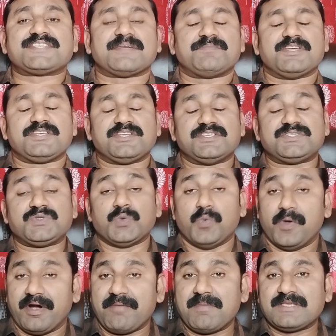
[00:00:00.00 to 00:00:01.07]
subject is
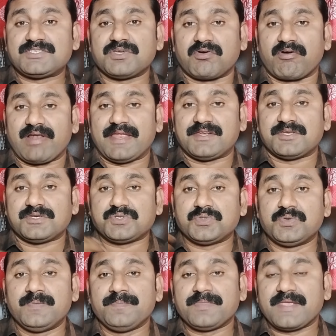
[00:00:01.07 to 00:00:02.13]
very much related
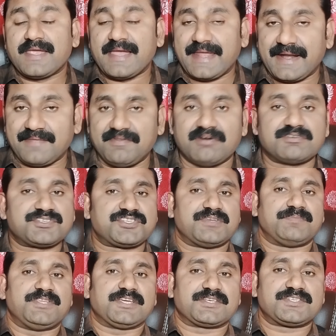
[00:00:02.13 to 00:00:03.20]
to another
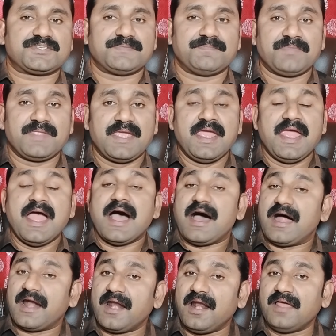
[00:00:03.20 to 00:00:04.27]
subject.
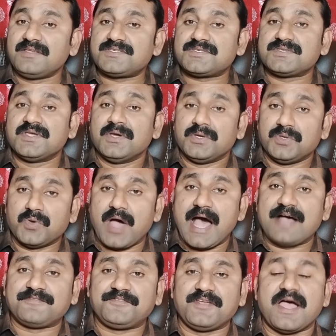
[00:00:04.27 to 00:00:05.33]
Unless you
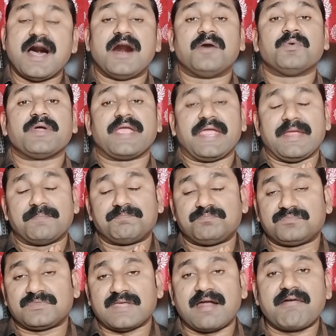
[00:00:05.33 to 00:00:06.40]
have to have a
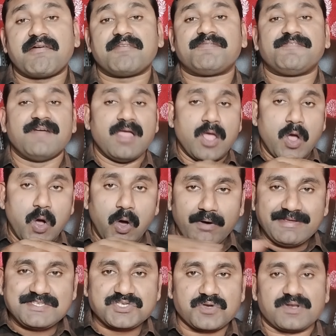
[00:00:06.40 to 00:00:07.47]
thorough
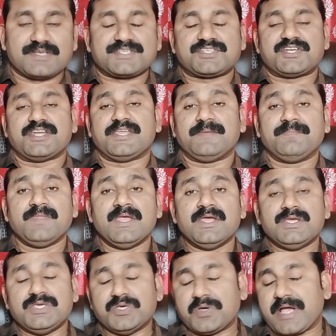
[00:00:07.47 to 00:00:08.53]
horizontal study,
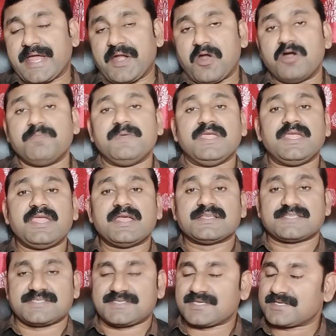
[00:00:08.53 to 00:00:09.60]
you cannot be
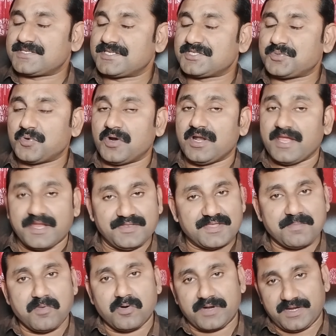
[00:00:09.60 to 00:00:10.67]
successful in
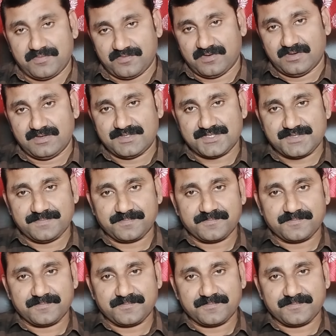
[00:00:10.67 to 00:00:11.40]
the modern world.